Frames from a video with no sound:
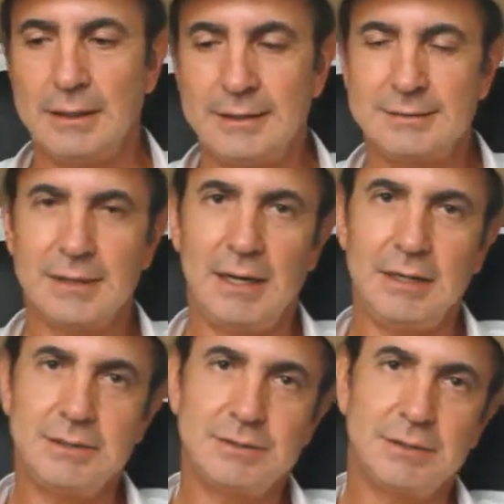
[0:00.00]
it's
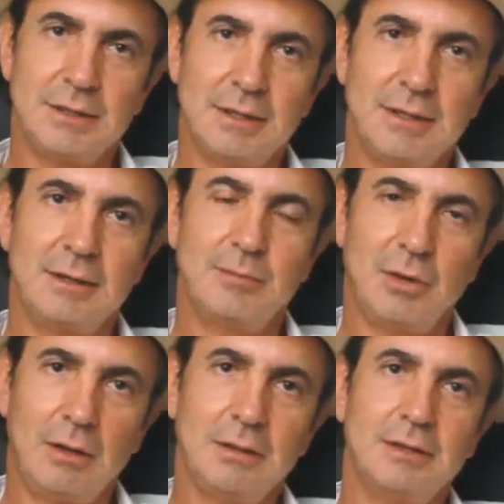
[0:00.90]
aged
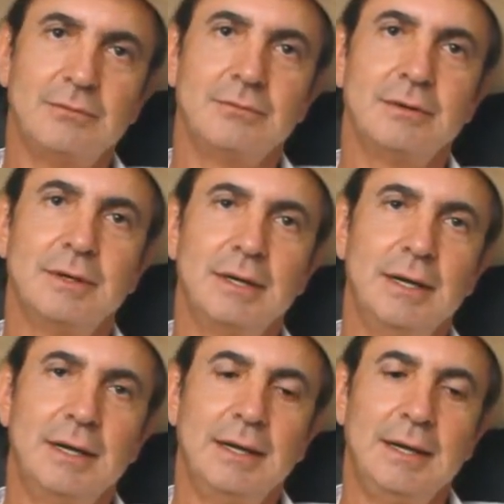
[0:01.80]
broadleaf,
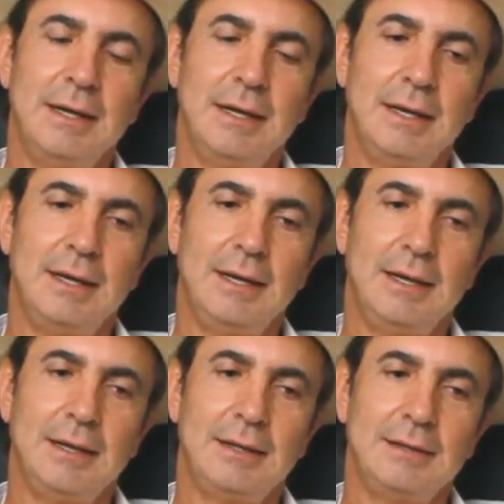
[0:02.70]

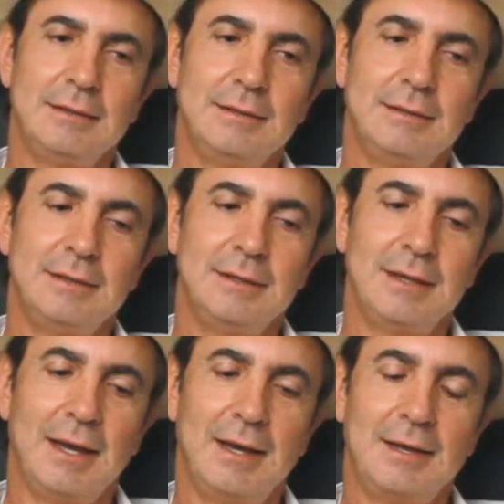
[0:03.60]
and it
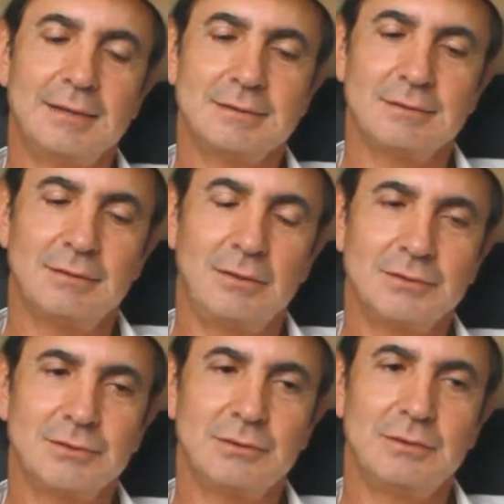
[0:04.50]
has
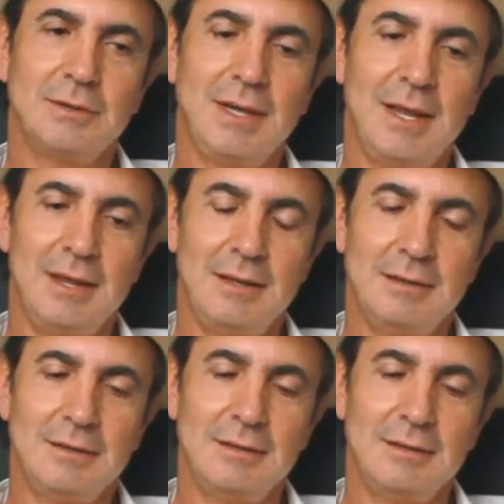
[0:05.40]
also it